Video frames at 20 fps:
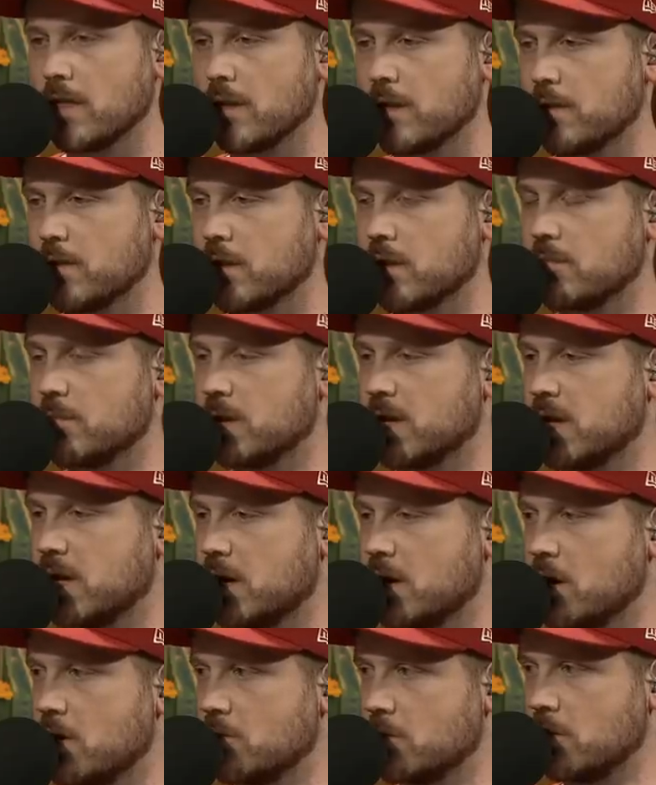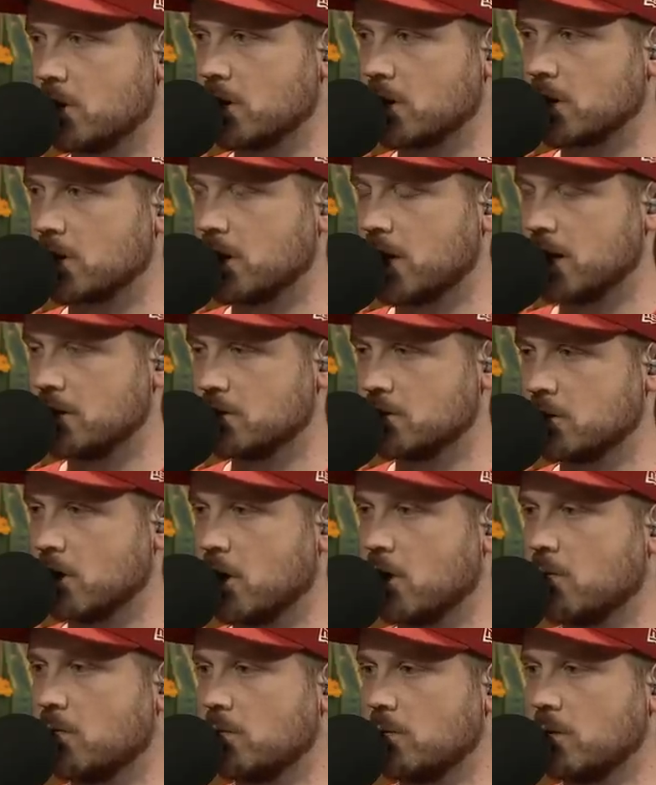that they'll give McKinnon all the work. And
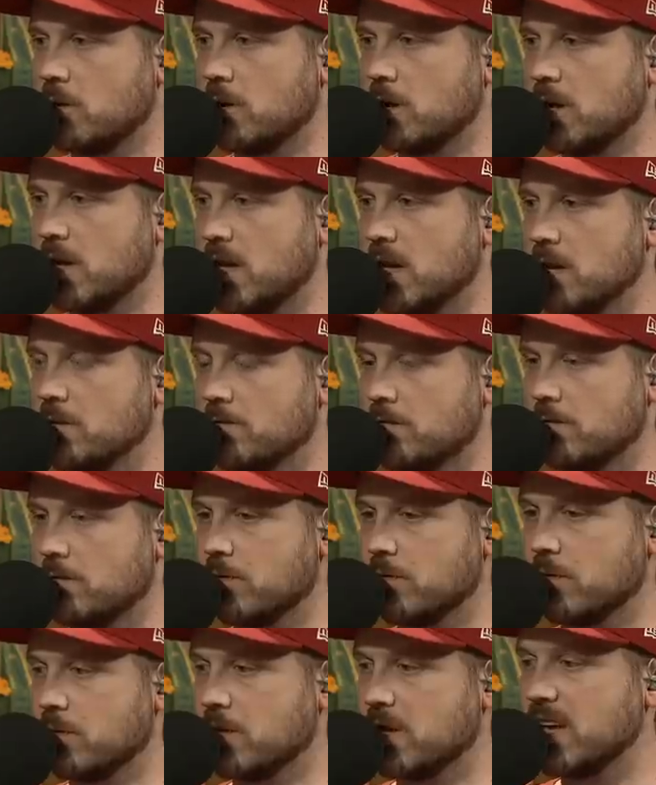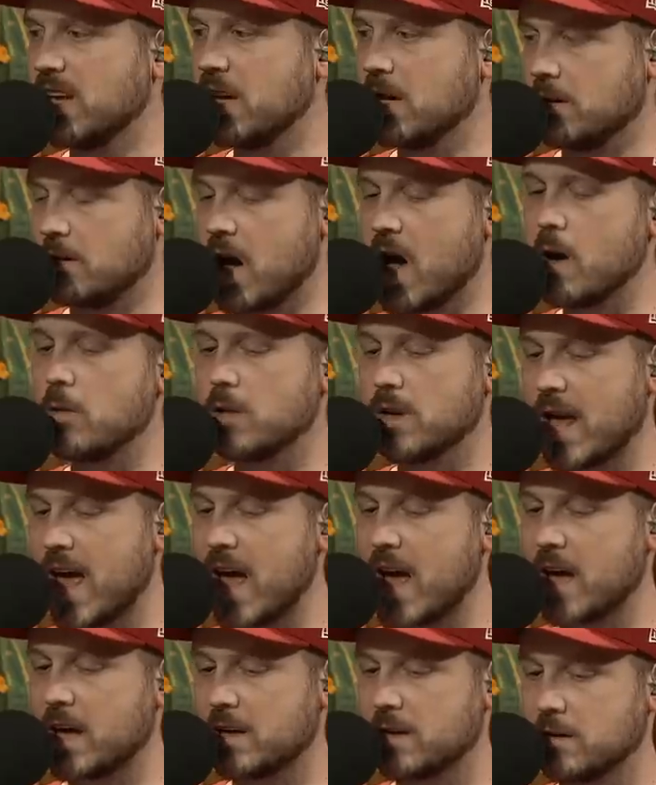so if yeah, I would
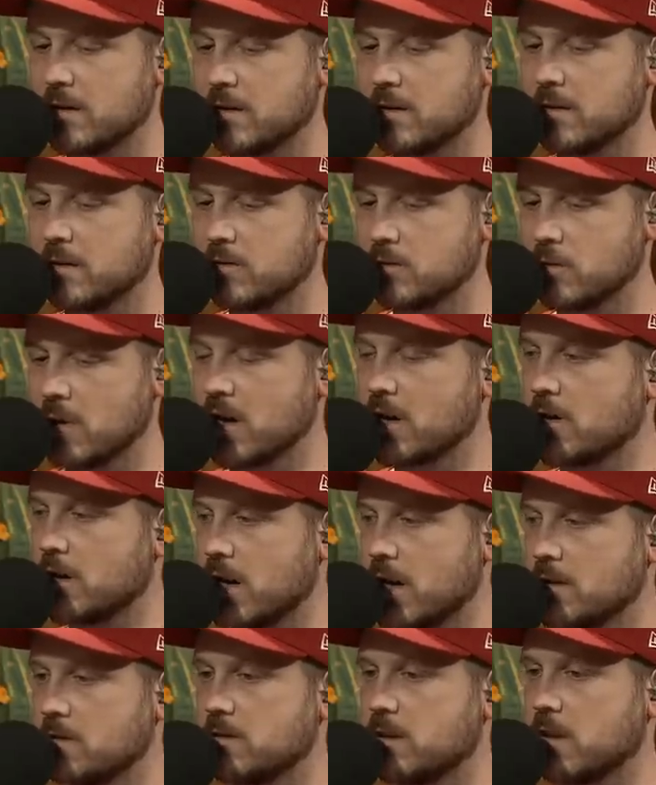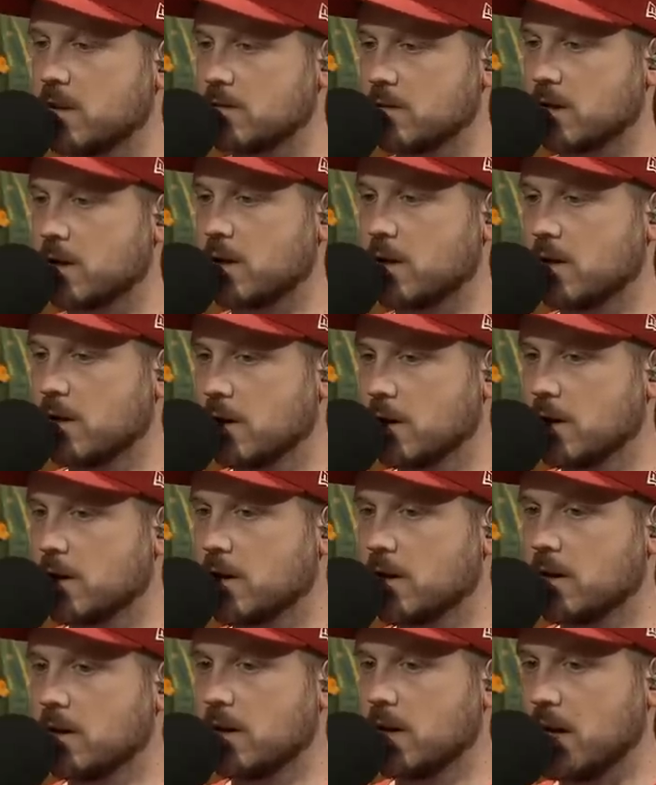add JaMycal Hasty as a
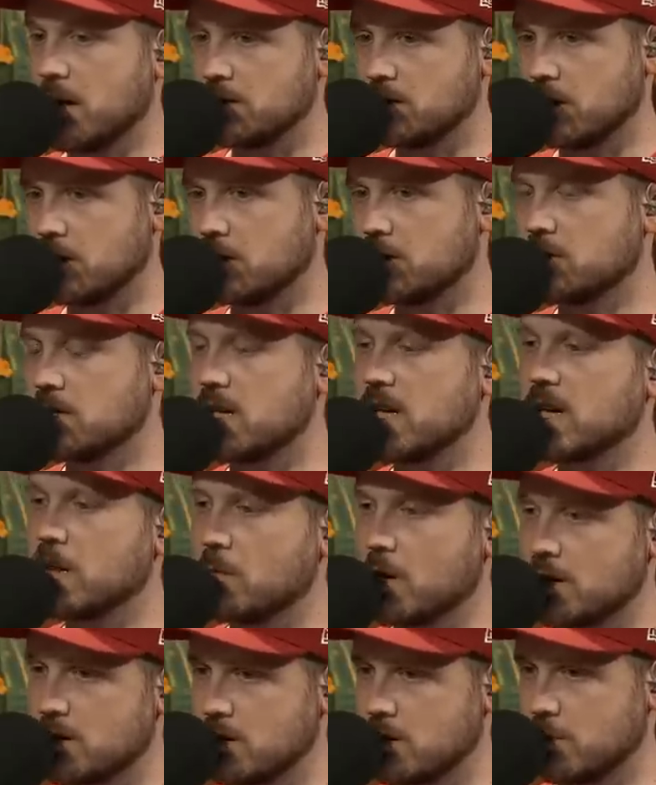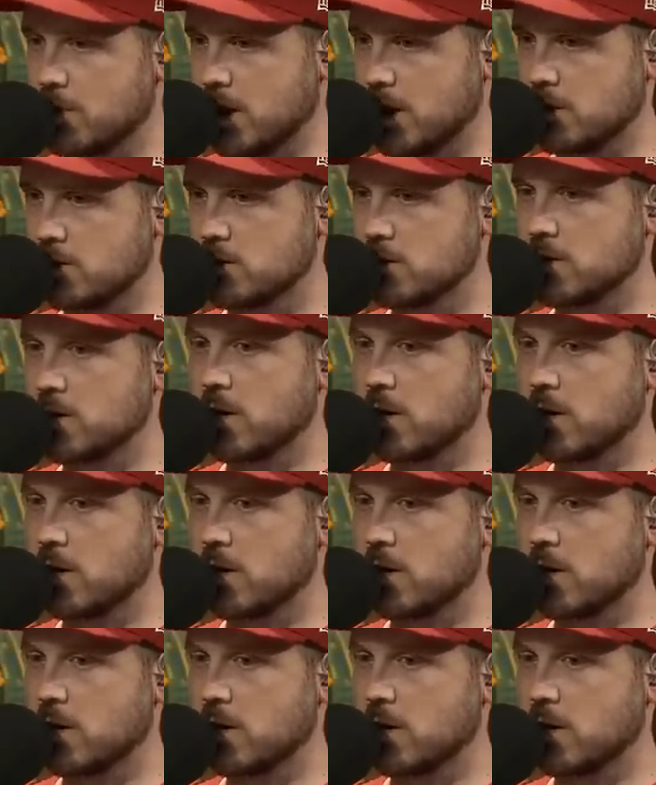as a sneak him onto the bench,